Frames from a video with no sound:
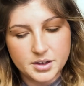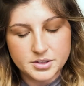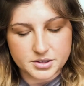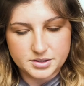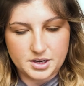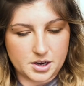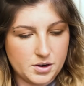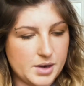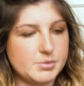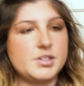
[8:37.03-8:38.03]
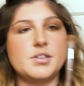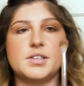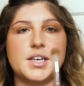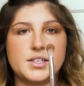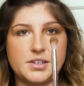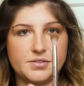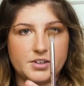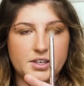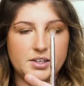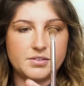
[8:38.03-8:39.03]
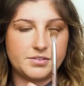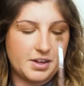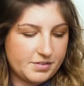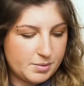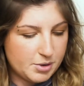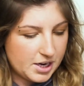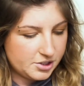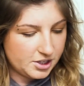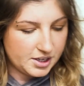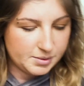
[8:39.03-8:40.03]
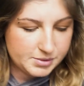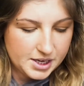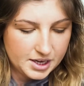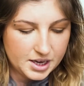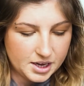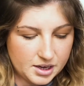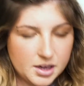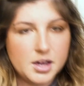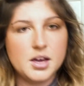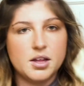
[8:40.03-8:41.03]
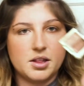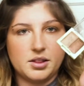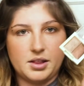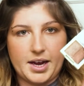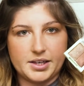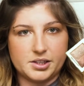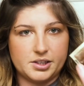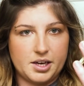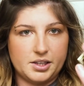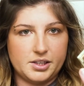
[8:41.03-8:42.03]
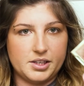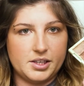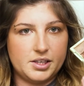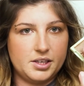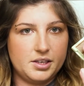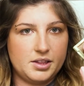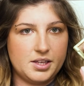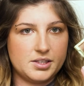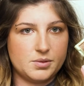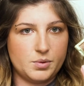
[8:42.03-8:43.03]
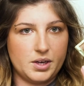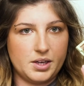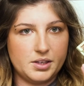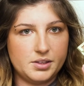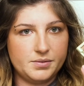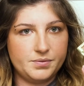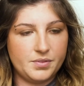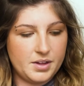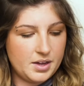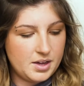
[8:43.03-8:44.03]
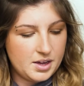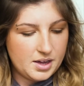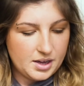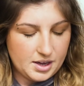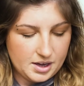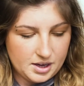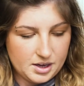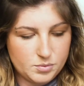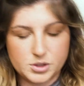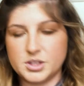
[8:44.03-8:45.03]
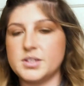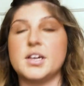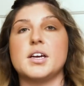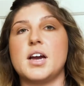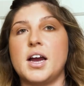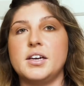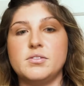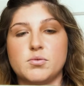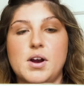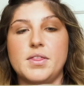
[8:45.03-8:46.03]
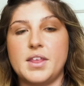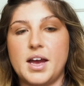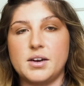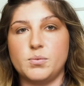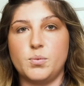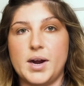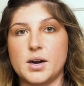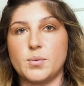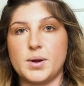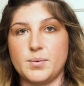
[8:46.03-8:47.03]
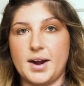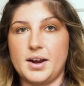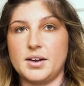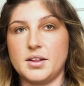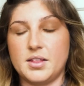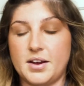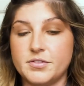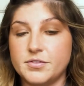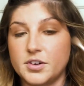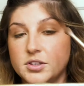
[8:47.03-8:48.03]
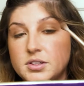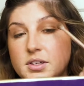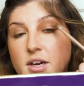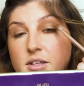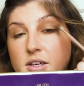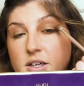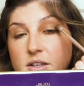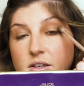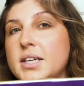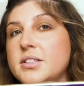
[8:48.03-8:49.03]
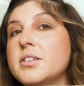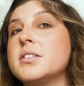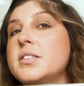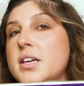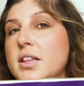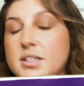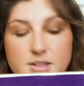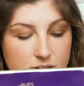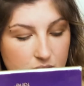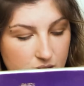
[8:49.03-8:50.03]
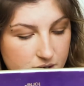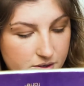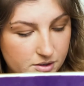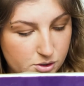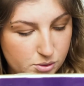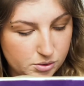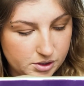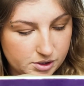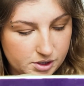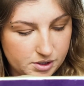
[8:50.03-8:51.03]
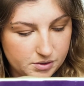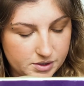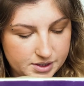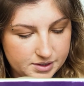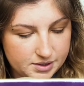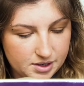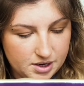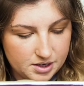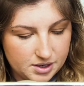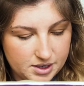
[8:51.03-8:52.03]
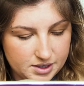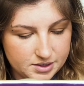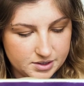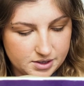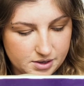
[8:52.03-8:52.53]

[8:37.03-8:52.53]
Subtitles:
So I'm just using a different fluffy brush, and I'm taking the lighter color, this one, and we're just gonna kind of run that where we ran that first color. As you can see, that's a lot cooler toned. It's not as